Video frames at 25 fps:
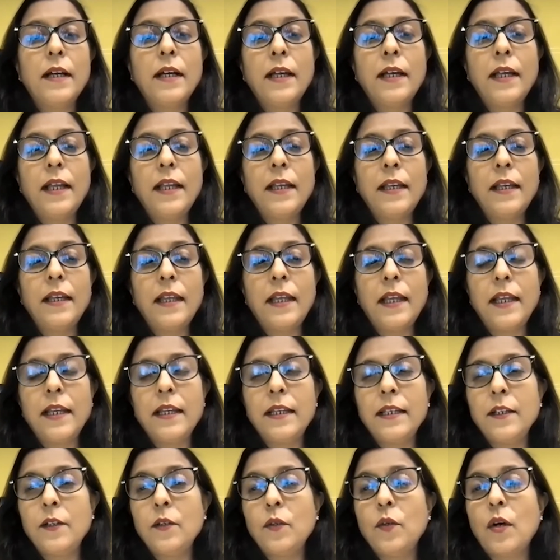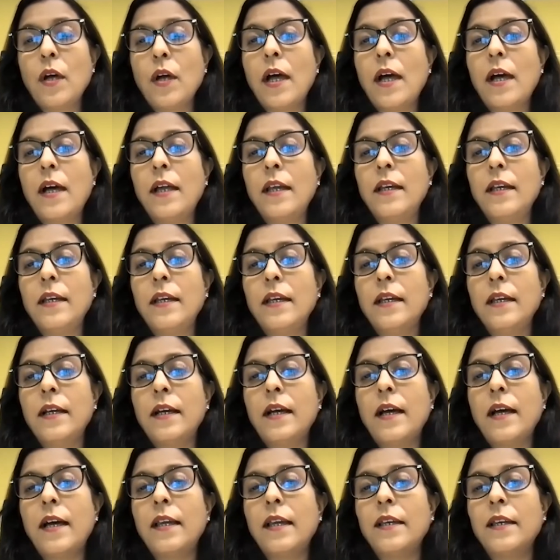And
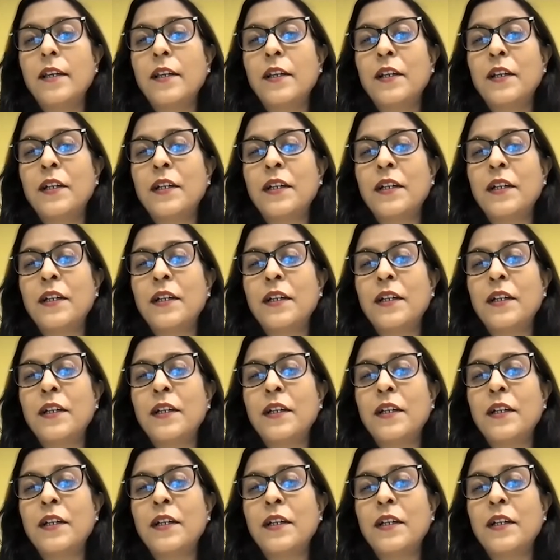our